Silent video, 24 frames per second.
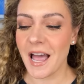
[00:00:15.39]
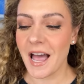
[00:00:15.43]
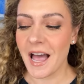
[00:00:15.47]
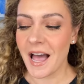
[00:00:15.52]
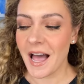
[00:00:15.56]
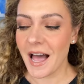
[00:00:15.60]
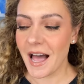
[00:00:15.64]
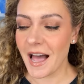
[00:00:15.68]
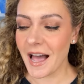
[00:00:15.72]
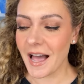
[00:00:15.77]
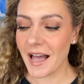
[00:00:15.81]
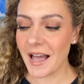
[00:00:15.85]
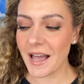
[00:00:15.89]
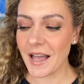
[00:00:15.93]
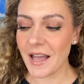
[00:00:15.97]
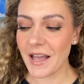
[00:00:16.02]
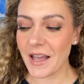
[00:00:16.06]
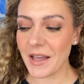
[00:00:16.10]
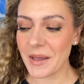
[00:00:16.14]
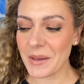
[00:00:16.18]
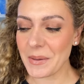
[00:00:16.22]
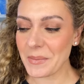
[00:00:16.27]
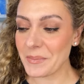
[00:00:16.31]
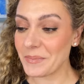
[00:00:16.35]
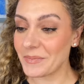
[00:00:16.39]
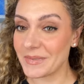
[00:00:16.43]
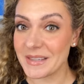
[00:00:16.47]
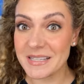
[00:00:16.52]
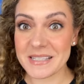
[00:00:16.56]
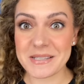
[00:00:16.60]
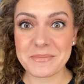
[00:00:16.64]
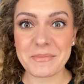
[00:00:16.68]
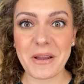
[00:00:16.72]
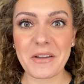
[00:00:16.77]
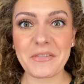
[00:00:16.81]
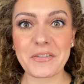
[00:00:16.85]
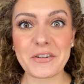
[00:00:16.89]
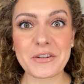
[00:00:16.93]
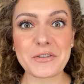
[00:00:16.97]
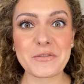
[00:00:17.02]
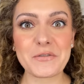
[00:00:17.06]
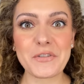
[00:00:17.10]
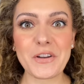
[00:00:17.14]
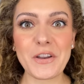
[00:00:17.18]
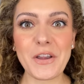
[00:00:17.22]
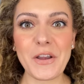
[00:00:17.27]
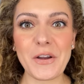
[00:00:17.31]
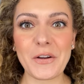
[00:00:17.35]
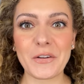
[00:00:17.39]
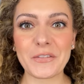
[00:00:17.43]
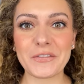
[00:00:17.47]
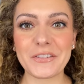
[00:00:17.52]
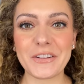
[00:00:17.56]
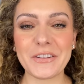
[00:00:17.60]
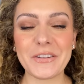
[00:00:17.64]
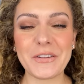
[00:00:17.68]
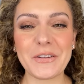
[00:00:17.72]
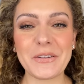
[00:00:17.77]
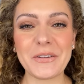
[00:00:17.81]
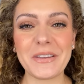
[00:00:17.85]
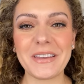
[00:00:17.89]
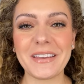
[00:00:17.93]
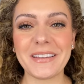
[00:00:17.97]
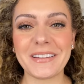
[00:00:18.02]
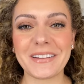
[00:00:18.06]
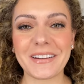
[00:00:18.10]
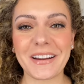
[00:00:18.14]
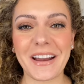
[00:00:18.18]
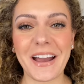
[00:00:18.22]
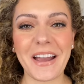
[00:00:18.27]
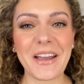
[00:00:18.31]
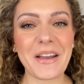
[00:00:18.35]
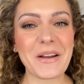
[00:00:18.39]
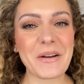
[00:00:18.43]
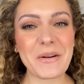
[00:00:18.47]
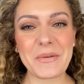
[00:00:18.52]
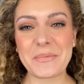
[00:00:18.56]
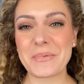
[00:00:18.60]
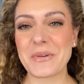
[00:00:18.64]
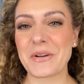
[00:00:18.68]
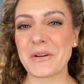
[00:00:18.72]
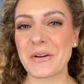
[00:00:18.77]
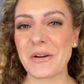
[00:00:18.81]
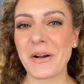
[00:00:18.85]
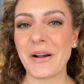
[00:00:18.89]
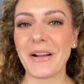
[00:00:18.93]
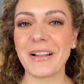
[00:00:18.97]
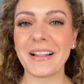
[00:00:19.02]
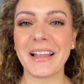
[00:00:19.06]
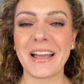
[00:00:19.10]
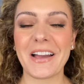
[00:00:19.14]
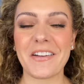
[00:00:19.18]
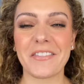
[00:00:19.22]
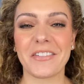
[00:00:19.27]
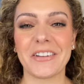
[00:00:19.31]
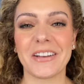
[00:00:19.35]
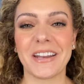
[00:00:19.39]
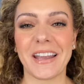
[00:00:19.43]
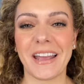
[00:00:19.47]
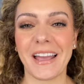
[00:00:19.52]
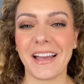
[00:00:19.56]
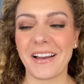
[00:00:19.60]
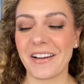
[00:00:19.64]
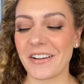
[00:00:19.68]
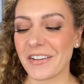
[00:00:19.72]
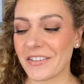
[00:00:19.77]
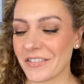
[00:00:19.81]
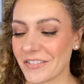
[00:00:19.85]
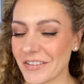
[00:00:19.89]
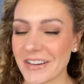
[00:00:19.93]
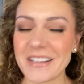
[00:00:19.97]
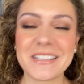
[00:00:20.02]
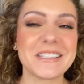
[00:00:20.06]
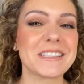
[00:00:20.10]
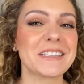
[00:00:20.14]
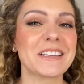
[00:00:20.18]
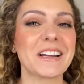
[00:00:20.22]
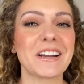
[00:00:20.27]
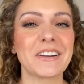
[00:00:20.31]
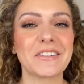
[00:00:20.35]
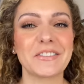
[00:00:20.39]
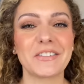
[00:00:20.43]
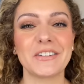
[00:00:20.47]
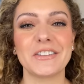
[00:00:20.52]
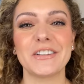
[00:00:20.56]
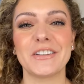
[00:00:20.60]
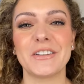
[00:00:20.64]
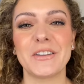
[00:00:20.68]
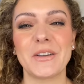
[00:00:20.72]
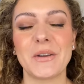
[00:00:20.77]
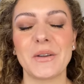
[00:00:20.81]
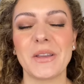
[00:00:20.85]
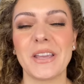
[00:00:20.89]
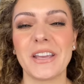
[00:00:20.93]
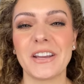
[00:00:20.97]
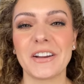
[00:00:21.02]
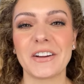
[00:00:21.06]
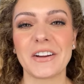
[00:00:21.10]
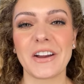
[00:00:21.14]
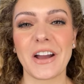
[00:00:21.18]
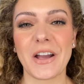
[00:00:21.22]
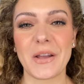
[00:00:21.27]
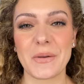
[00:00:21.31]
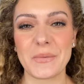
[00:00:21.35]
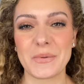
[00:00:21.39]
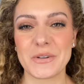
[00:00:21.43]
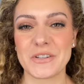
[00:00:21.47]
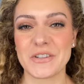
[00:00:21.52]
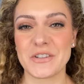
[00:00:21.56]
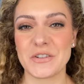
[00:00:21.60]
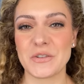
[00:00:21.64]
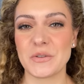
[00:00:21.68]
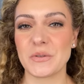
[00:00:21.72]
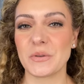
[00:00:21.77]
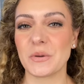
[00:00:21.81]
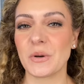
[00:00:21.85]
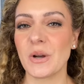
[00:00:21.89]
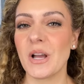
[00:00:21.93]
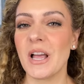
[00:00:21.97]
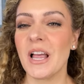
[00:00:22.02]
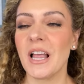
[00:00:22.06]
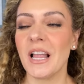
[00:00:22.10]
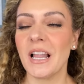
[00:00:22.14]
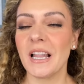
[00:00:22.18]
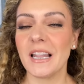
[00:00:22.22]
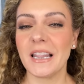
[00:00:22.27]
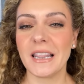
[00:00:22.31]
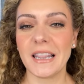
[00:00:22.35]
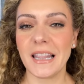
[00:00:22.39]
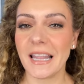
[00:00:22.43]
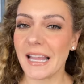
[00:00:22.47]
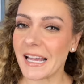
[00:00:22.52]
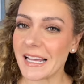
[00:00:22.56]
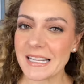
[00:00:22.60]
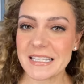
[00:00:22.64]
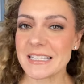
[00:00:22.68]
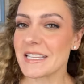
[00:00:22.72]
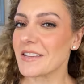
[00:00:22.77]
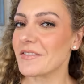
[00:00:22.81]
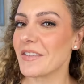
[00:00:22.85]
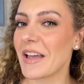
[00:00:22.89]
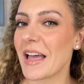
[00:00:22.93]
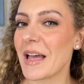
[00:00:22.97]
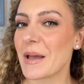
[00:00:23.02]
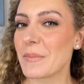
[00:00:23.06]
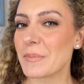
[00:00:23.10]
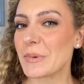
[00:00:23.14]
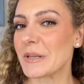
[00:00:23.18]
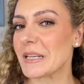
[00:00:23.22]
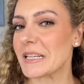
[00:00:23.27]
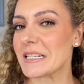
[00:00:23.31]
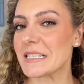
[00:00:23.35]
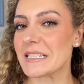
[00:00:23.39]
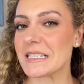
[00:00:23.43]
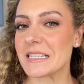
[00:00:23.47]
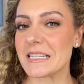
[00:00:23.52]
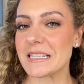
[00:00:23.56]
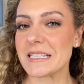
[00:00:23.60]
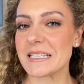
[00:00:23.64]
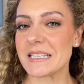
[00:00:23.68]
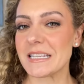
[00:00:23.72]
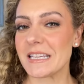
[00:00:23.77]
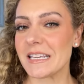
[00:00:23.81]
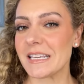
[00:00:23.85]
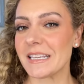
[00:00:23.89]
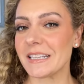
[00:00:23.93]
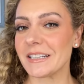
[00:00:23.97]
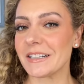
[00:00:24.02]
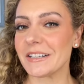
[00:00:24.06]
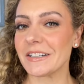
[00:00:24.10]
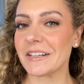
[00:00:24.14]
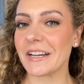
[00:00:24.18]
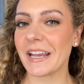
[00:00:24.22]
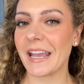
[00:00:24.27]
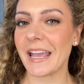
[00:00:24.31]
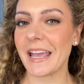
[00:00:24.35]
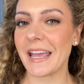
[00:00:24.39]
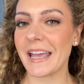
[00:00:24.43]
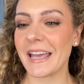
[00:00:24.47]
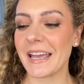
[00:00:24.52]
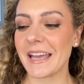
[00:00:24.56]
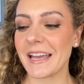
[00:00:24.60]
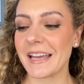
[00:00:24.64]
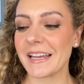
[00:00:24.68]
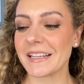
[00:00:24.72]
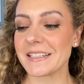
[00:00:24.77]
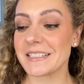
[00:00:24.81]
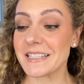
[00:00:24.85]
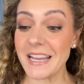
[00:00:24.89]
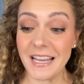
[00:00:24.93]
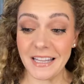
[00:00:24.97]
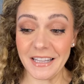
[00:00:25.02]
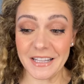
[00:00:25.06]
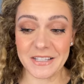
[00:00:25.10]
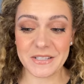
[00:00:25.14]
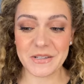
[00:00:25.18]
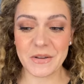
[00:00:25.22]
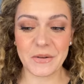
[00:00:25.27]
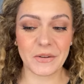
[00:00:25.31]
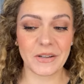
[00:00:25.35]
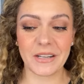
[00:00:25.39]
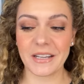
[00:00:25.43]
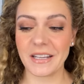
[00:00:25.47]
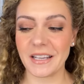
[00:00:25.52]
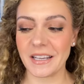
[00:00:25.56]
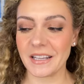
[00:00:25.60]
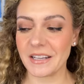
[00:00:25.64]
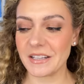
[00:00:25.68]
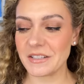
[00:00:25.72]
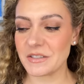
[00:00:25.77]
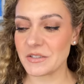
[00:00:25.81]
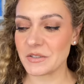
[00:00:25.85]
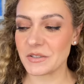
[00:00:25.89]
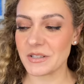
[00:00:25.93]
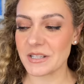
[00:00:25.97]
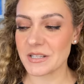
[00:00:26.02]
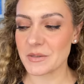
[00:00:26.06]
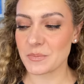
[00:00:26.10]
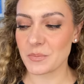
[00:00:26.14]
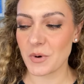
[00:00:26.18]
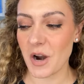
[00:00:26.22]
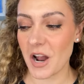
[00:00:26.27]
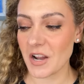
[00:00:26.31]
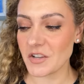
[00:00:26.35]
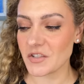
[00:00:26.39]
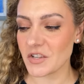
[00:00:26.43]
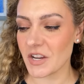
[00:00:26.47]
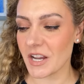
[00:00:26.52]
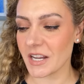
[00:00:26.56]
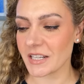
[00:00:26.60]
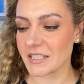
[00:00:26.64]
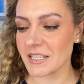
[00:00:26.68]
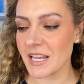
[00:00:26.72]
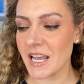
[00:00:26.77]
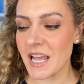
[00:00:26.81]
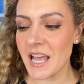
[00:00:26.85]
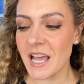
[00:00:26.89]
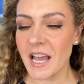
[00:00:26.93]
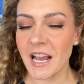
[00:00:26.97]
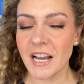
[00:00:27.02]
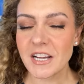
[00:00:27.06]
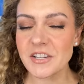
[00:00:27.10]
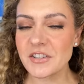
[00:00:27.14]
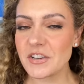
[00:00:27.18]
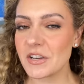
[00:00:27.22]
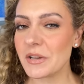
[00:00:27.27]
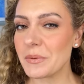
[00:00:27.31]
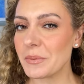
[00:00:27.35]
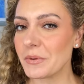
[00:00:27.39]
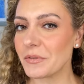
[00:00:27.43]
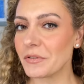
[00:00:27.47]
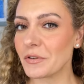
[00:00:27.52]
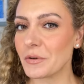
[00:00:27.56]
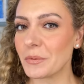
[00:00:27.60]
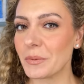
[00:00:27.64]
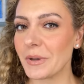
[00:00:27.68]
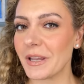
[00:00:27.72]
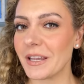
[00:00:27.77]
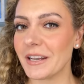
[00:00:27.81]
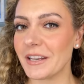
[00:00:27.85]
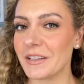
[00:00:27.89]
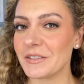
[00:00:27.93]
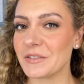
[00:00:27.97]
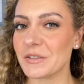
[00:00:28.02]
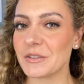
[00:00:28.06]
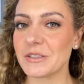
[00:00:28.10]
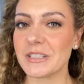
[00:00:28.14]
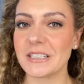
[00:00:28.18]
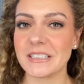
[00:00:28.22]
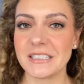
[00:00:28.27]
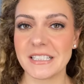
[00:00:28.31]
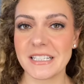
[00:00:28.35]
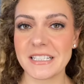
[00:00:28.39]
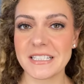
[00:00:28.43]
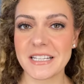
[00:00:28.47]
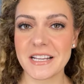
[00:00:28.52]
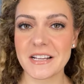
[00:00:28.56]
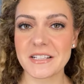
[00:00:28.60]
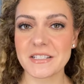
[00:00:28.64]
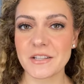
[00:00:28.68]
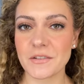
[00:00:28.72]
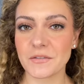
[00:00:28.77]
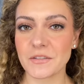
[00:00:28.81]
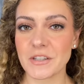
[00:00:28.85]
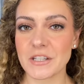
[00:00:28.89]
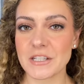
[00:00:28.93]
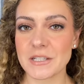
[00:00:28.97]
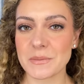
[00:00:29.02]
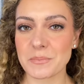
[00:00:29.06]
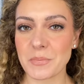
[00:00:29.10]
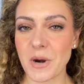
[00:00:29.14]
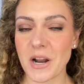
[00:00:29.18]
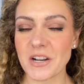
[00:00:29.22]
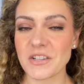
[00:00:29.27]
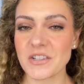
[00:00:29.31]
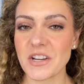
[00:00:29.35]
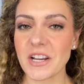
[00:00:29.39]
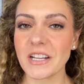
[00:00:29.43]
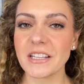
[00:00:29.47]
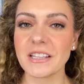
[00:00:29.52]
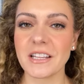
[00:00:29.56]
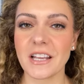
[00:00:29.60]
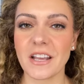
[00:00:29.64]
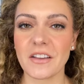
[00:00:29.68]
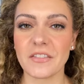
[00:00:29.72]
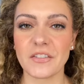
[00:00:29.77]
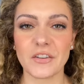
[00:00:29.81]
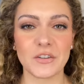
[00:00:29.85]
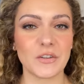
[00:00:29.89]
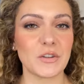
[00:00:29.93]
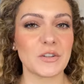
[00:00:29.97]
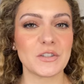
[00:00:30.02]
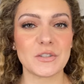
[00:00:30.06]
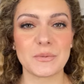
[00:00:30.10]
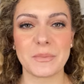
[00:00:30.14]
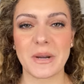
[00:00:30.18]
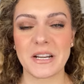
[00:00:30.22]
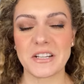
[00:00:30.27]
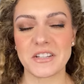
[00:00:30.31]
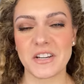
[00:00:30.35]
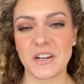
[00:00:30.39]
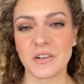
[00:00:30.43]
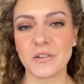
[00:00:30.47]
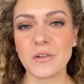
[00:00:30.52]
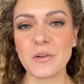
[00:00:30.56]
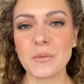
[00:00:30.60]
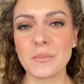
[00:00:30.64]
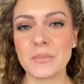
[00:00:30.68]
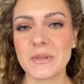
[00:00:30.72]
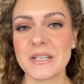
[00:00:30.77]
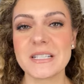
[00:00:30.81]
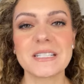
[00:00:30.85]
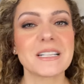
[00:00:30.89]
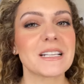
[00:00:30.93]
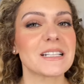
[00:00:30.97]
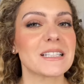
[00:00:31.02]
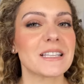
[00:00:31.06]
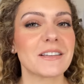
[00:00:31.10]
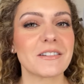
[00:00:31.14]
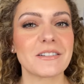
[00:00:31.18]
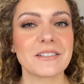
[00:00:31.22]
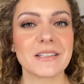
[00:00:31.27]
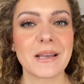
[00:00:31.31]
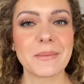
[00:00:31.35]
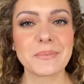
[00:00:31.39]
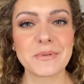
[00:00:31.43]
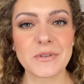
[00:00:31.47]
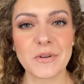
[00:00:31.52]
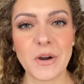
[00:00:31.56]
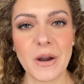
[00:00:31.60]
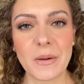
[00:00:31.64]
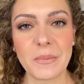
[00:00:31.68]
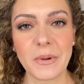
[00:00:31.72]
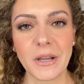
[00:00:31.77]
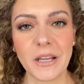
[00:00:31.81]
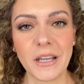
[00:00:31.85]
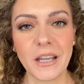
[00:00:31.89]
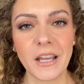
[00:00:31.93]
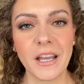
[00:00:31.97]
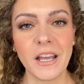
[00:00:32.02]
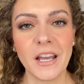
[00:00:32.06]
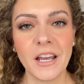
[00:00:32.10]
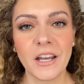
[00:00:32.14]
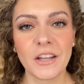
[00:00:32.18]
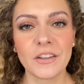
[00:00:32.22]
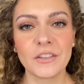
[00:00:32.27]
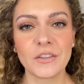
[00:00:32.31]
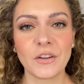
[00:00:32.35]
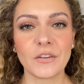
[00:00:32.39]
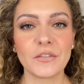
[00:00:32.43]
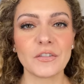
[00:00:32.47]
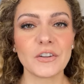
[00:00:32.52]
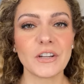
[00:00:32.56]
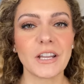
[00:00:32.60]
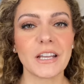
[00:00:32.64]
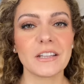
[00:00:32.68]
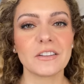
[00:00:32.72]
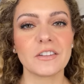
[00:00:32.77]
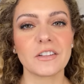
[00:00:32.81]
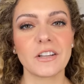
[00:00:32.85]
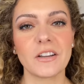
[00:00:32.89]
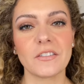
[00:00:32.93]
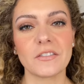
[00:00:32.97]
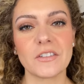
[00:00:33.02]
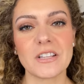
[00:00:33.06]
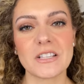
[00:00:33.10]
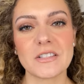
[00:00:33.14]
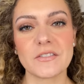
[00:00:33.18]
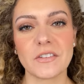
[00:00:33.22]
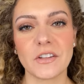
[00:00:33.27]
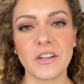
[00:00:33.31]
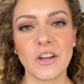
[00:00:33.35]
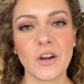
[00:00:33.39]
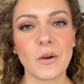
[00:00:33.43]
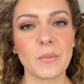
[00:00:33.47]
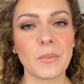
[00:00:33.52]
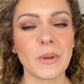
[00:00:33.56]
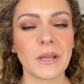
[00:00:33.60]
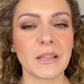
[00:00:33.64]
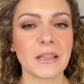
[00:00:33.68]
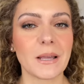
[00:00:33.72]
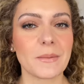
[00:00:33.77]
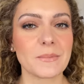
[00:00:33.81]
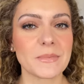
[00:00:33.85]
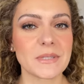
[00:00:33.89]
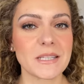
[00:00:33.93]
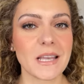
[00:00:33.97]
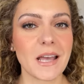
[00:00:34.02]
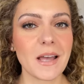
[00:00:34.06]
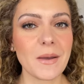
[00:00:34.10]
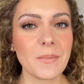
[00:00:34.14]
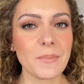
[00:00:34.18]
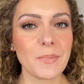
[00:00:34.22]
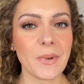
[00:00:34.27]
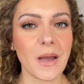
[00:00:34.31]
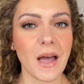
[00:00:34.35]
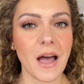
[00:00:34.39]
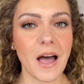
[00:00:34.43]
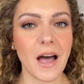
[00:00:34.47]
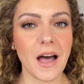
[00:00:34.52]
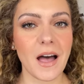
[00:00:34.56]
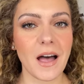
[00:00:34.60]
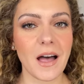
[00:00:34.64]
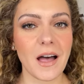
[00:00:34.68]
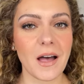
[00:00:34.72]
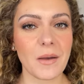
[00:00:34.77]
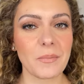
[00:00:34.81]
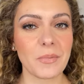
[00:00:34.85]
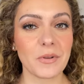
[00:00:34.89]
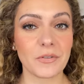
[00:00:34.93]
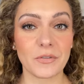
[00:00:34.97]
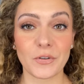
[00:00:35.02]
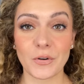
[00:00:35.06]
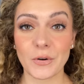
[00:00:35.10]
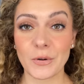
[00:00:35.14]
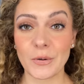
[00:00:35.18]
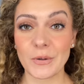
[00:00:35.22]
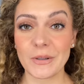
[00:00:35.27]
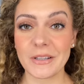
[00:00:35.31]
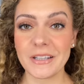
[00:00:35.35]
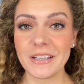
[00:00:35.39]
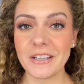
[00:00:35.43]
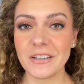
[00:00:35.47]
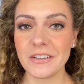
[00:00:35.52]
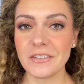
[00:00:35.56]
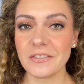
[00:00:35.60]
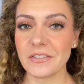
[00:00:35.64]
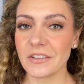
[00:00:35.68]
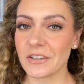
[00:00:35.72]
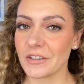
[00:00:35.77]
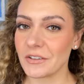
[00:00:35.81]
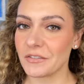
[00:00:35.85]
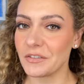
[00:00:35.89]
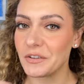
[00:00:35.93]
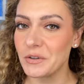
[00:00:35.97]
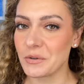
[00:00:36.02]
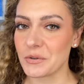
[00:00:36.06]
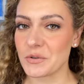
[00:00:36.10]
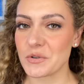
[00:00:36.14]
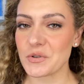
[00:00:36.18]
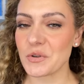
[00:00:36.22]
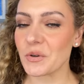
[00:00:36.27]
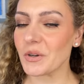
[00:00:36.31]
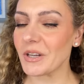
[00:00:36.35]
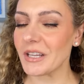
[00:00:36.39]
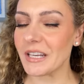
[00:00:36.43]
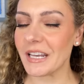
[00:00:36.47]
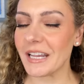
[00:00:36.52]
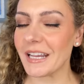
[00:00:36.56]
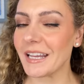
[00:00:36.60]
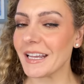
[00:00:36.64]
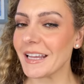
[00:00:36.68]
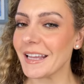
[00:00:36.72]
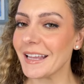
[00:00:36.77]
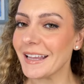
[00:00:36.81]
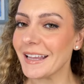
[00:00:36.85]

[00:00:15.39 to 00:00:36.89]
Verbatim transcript: Um, this is my first video of the new year. I hope you're all having a great start for the new year. I wish you lots of happiness this year and yeah let's go ahead and get into this project actually before we get into the details of this project if you're new to my channel please consider subscribing don't forget to give this video a big thumbs up uh, before you leave and if you're enjoying it